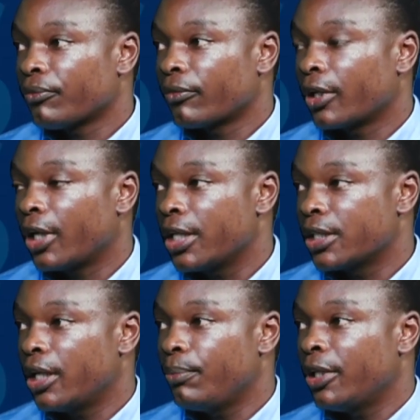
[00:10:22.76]
has
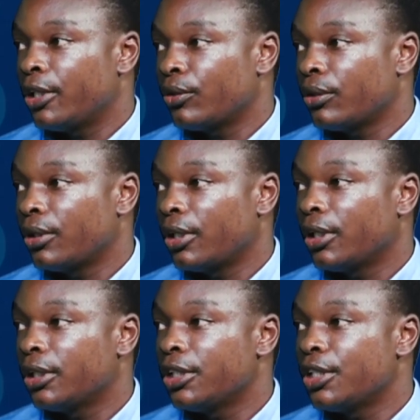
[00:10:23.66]
happened,
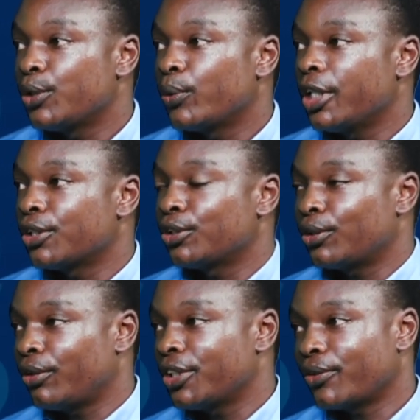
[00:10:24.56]
this is where social
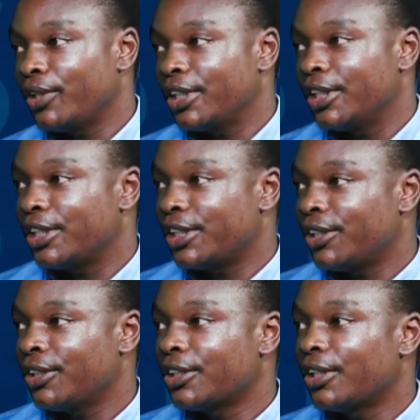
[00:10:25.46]
consequences
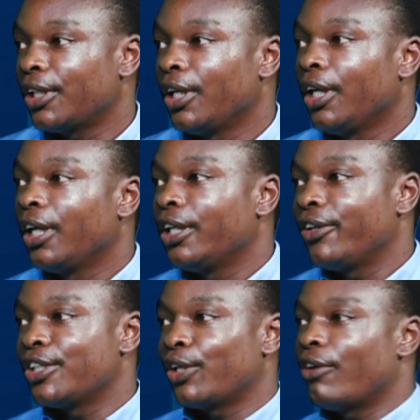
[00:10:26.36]
starts. There
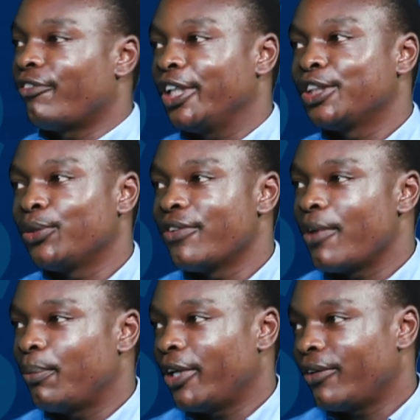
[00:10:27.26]
is a conflict with the
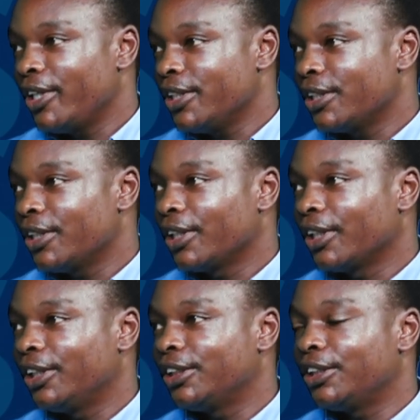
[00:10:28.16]
parents.
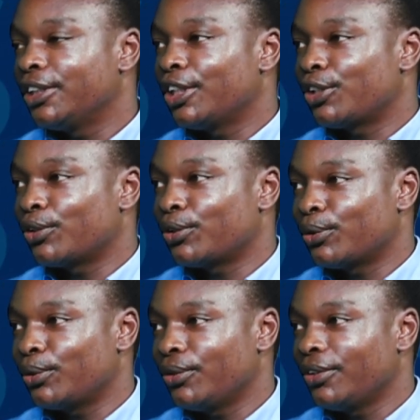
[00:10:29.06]
This is a
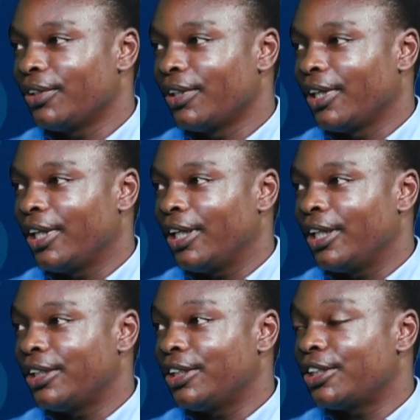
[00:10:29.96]
social
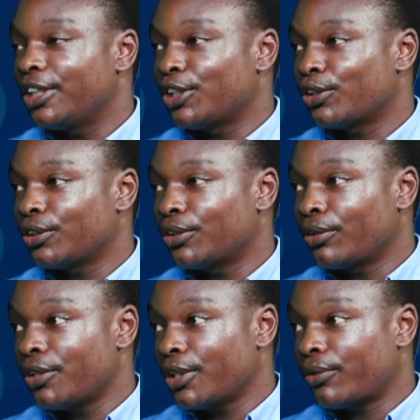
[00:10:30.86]

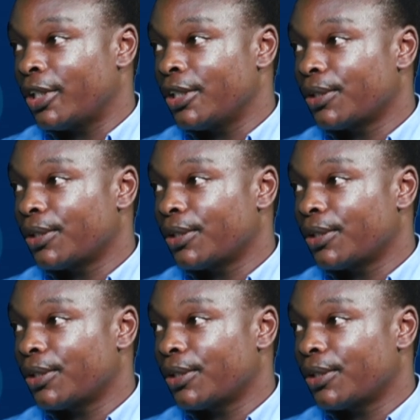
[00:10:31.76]
consequence.